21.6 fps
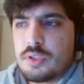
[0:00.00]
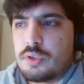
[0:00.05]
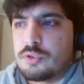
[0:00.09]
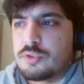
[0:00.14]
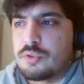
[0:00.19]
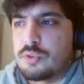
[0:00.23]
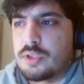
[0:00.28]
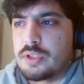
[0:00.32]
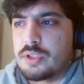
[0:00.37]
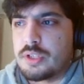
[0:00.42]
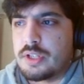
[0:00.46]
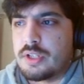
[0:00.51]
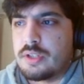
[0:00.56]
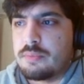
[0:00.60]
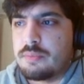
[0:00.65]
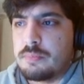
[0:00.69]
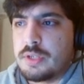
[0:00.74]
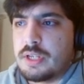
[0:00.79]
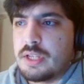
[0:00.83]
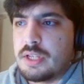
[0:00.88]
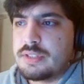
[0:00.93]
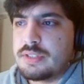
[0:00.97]
Also, the
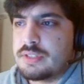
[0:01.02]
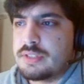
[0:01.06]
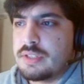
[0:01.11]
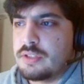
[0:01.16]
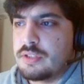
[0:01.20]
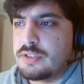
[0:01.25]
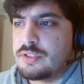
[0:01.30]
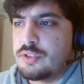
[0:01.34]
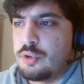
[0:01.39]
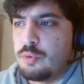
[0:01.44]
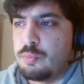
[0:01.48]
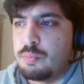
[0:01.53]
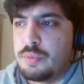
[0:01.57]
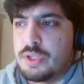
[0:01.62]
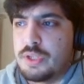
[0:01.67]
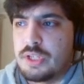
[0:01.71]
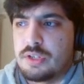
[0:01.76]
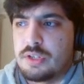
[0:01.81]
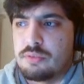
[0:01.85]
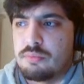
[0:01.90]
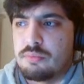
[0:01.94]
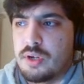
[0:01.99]
glasses are so
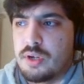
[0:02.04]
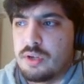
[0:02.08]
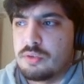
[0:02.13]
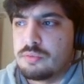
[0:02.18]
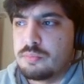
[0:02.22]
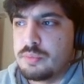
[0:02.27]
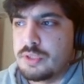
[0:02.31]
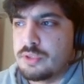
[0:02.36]
big and round